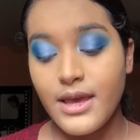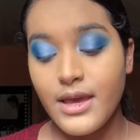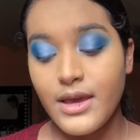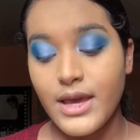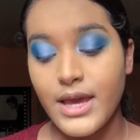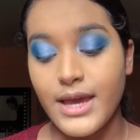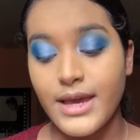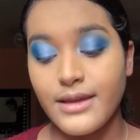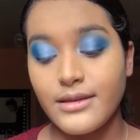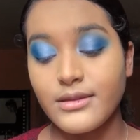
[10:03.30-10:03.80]

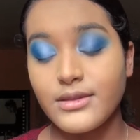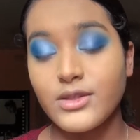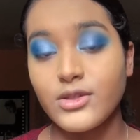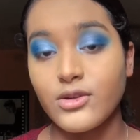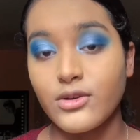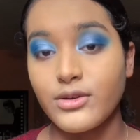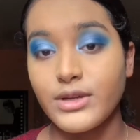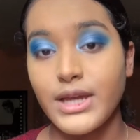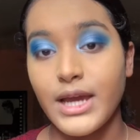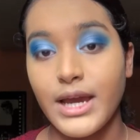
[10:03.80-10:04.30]
and
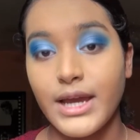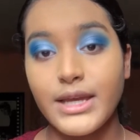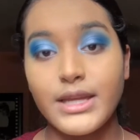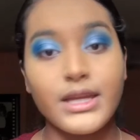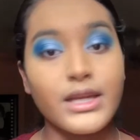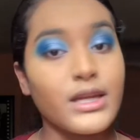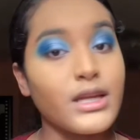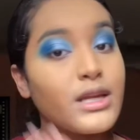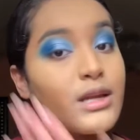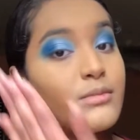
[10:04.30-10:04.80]
Starry Eyed,
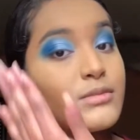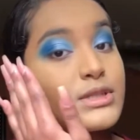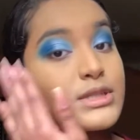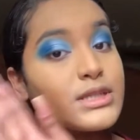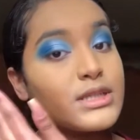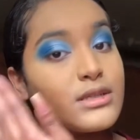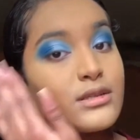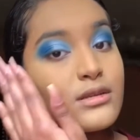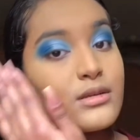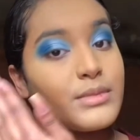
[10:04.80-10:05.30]
and then I'm just
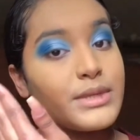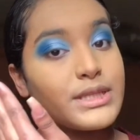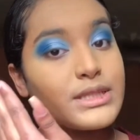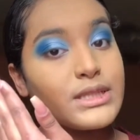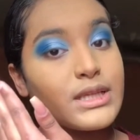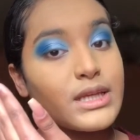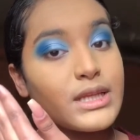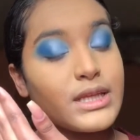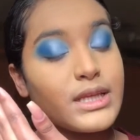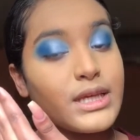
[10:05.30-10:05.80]
gonna
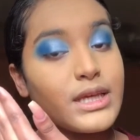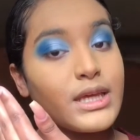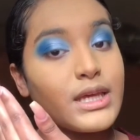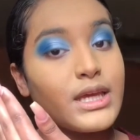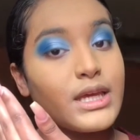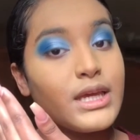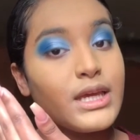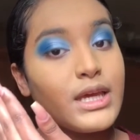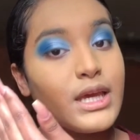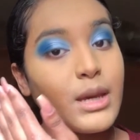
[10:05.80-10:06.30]
basically
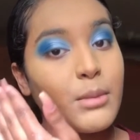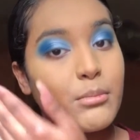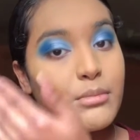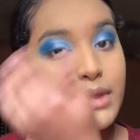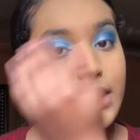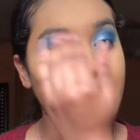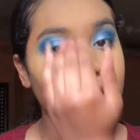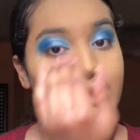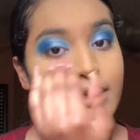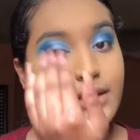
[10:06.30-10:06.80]

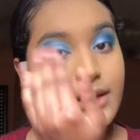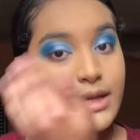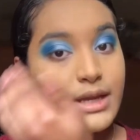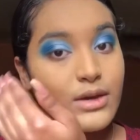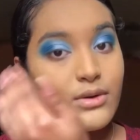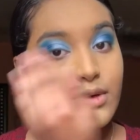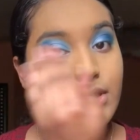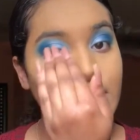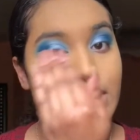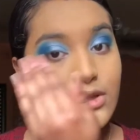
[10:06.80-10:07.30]
blend it out
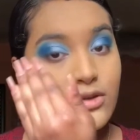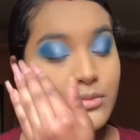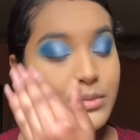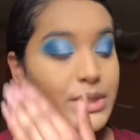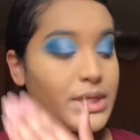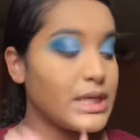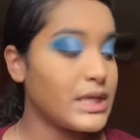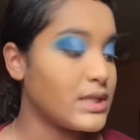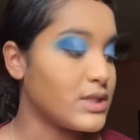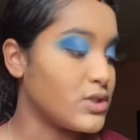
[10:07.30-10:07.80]
a little
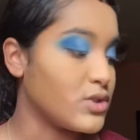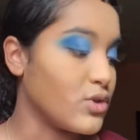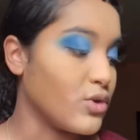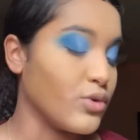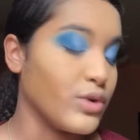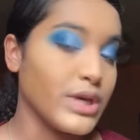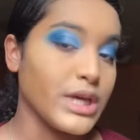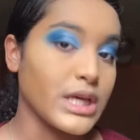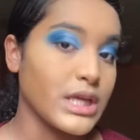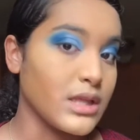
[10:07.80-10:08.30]
bit so
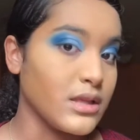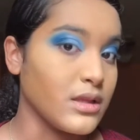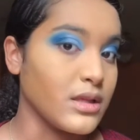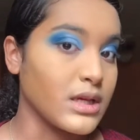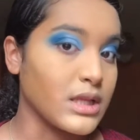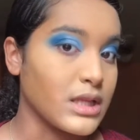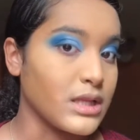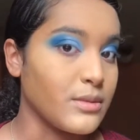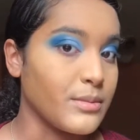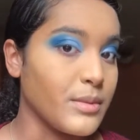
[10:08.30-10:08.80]
it can look a
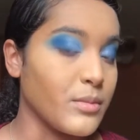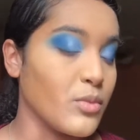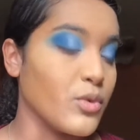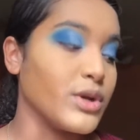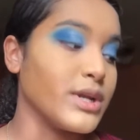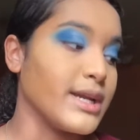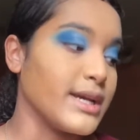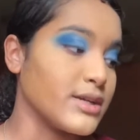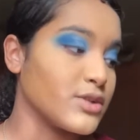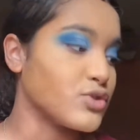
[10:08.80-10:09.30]
little bit more
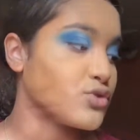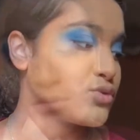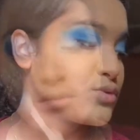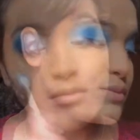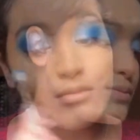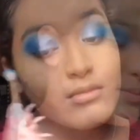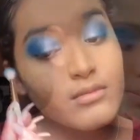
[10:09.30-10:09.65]
natural.